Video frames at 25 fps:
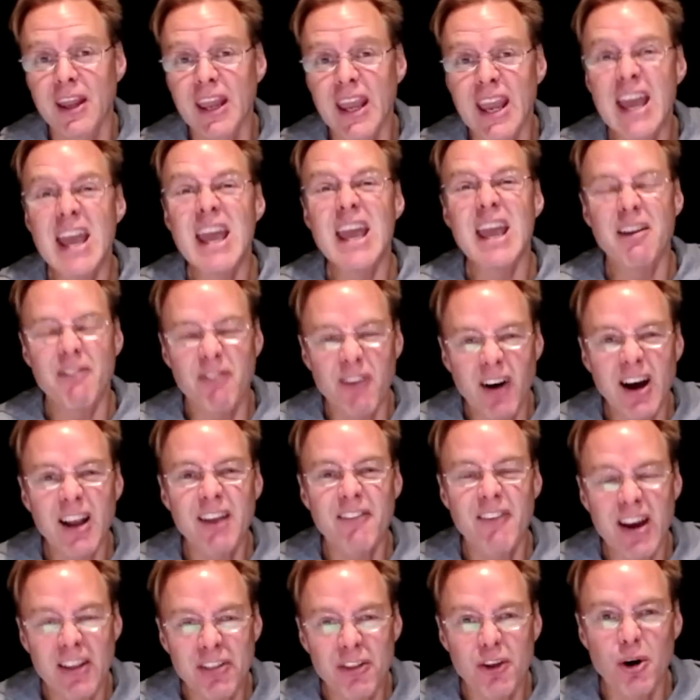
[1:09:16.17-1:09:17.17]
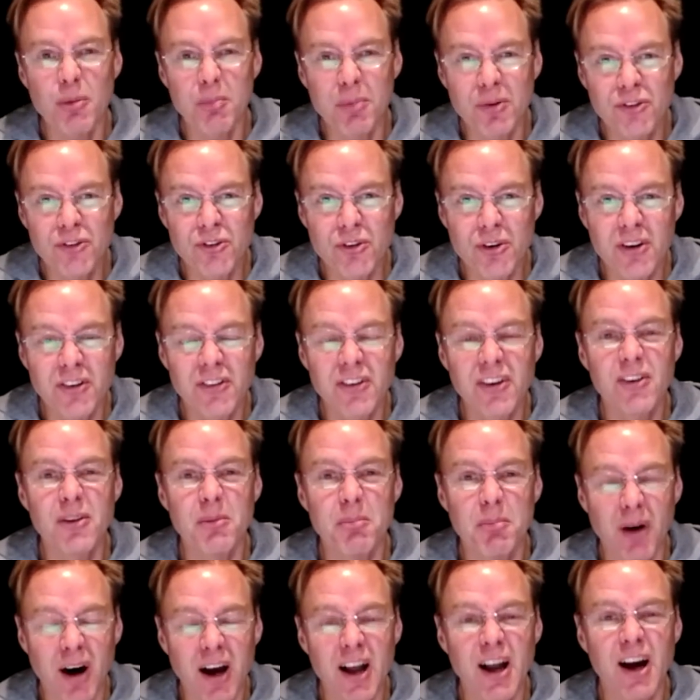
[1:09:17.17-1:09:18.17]
if I'd have had the opportunity to buy
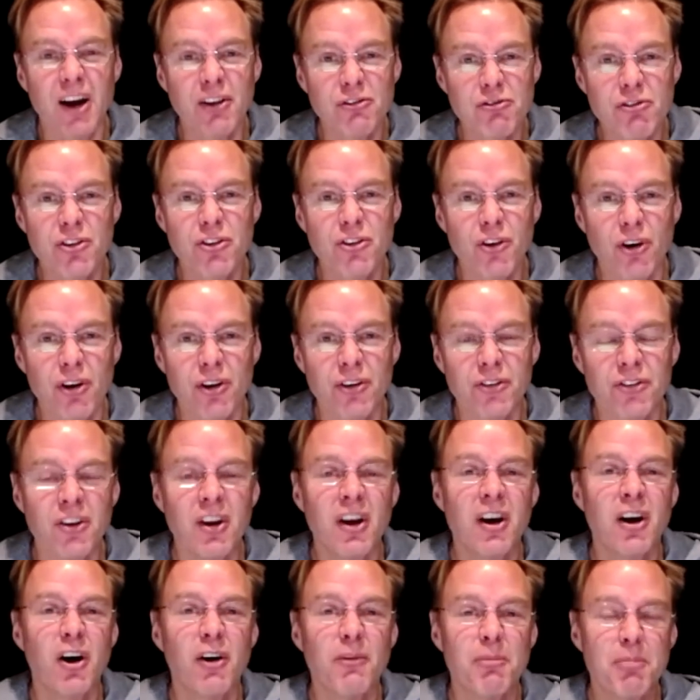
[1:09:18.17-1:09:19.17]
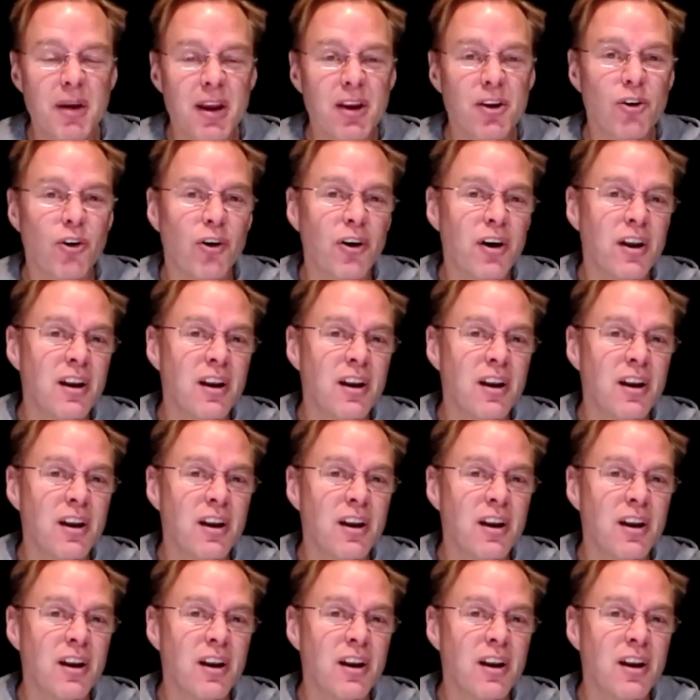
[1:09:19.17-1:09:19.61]
$100 of Bitcoin,